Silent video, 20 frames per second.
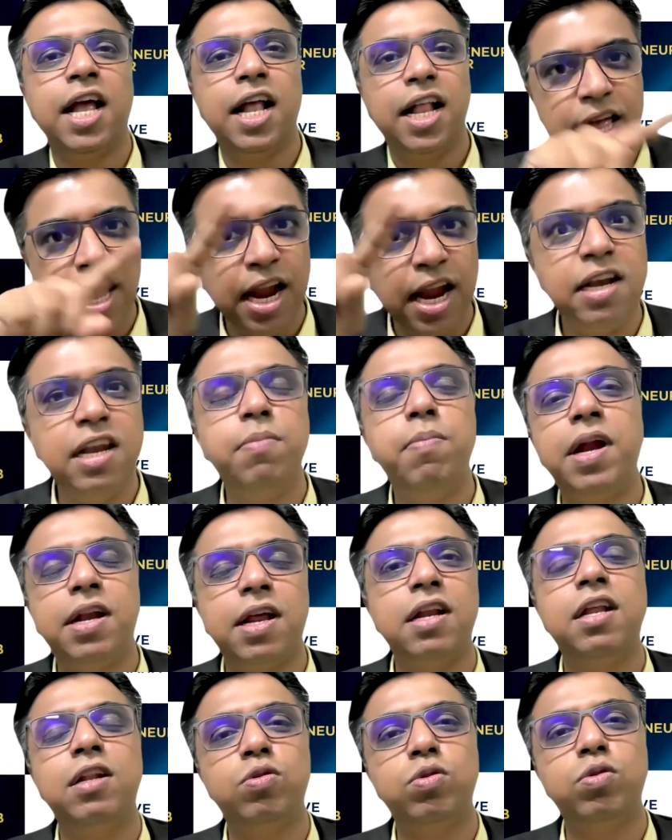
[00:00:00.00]
then
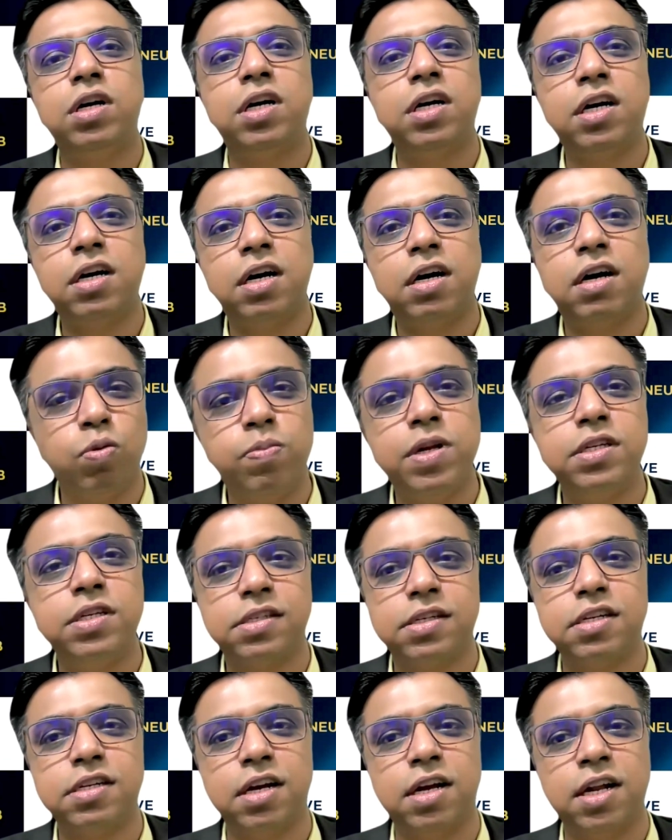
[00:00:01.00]
debated into the group
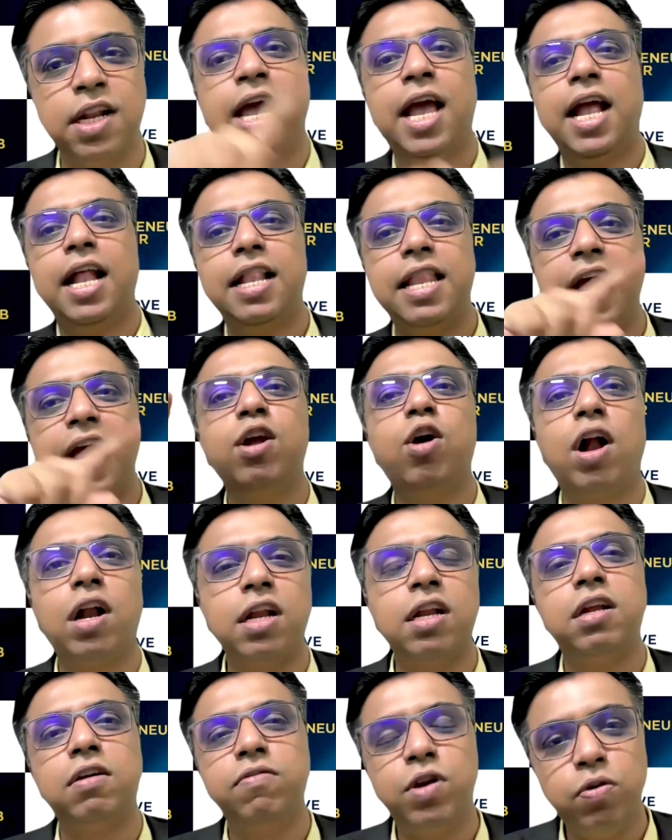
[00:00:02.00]
discussion, then got
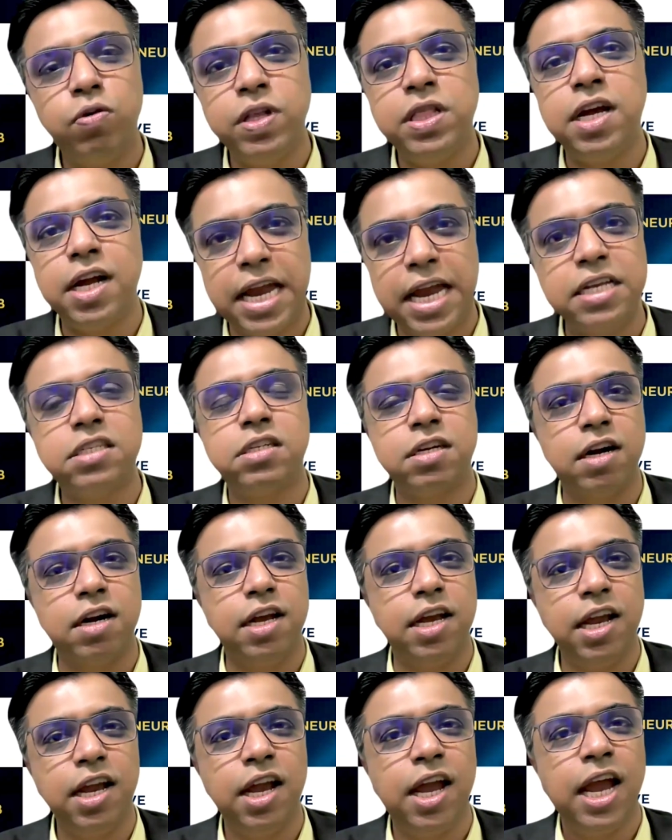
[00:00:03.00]
interviewed with the case
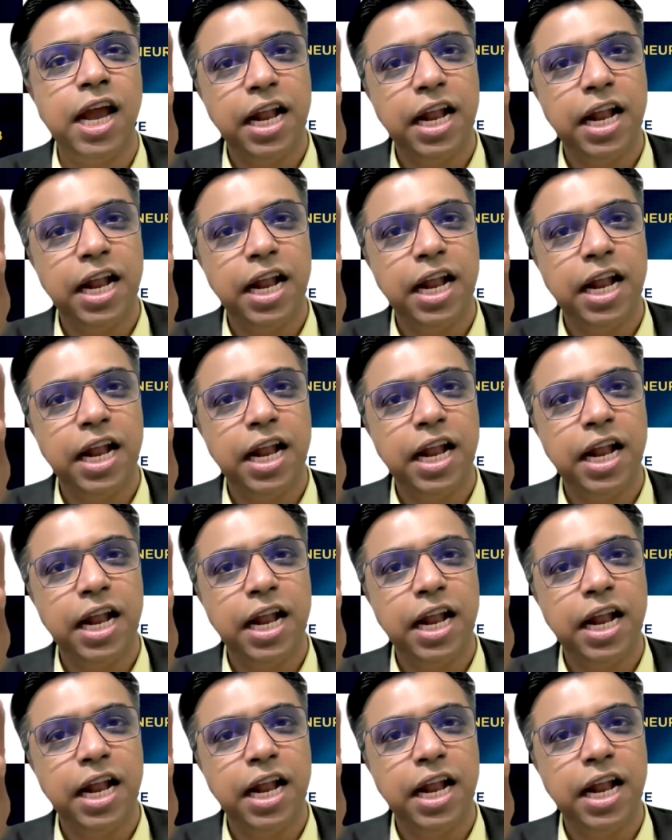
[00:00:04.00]
study,